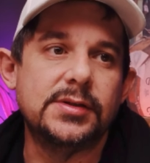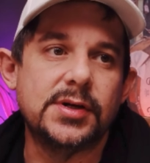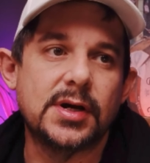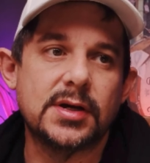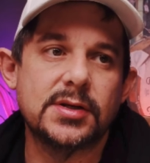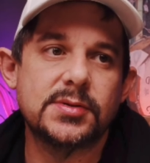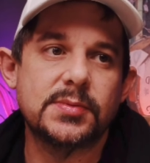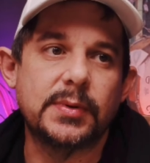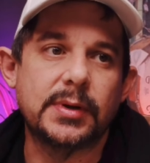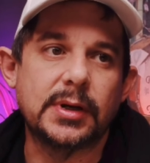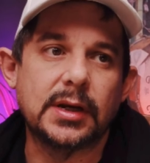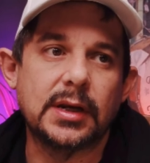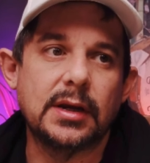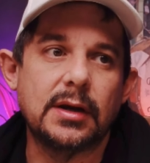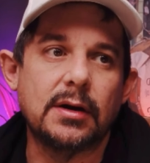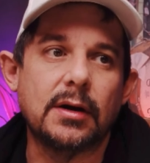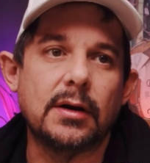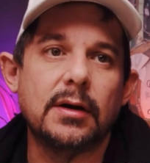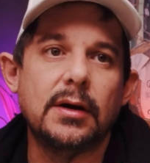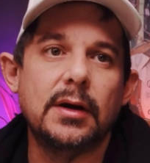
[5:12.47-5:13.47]
adjustment
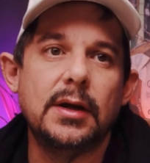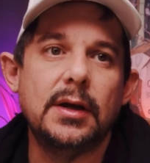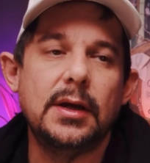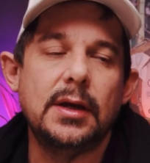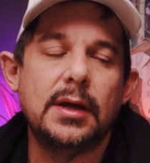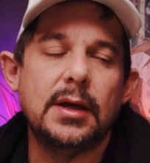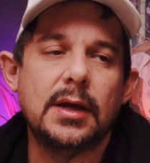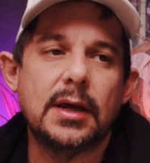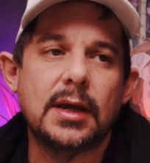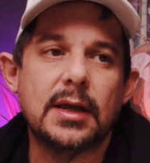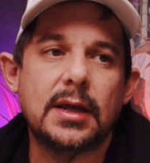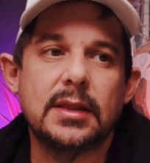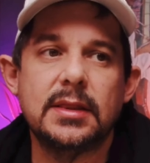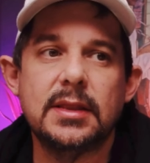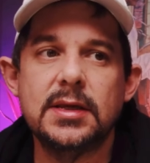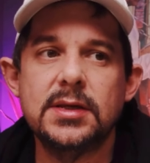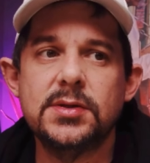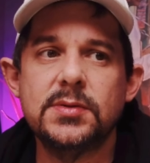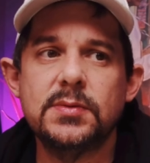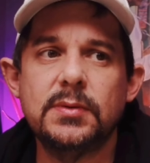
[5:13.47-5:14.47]
here.
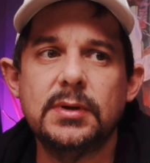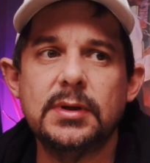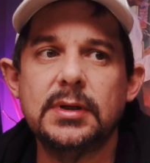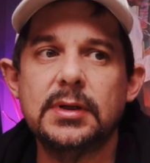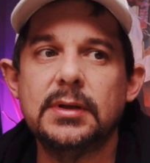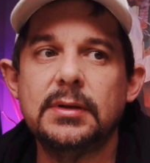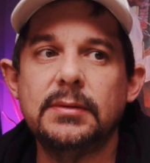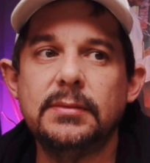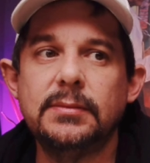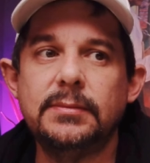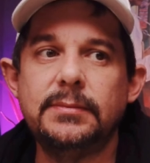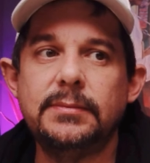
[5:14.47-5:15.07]
And this one,